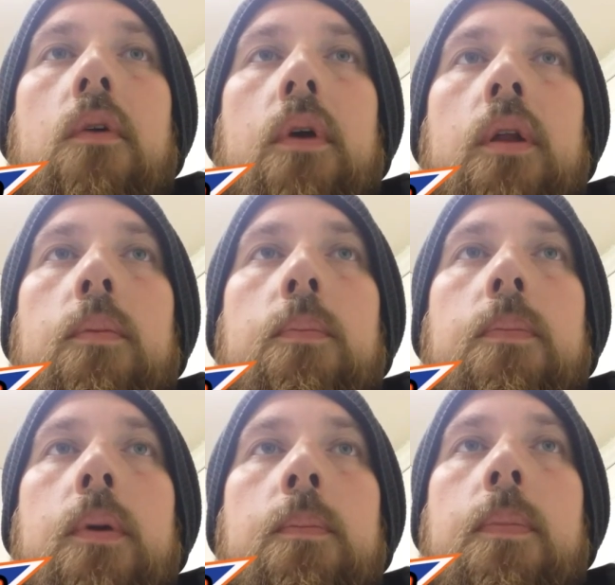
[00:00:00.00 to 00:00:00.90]
I can
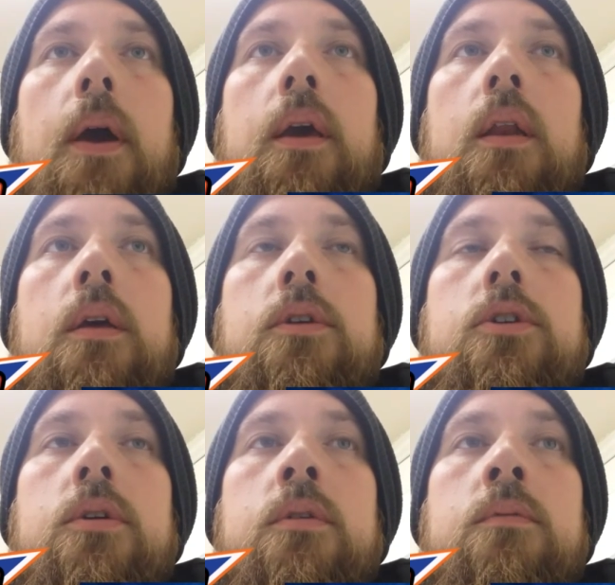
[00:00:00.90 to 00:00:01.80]
be Becky
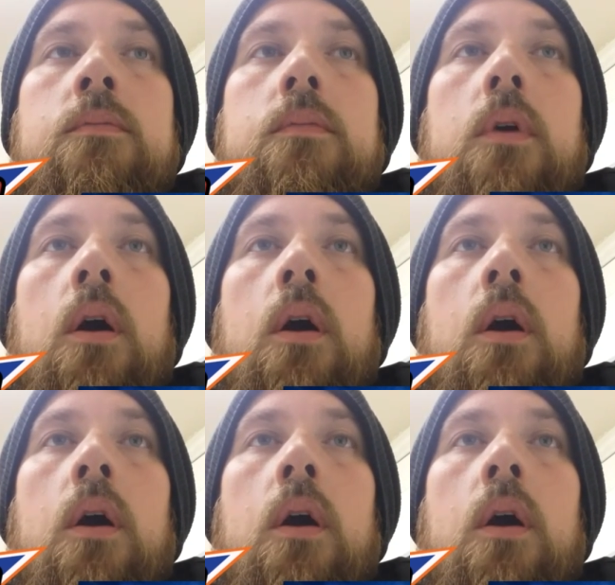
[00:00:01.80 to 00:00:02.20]
Lynch and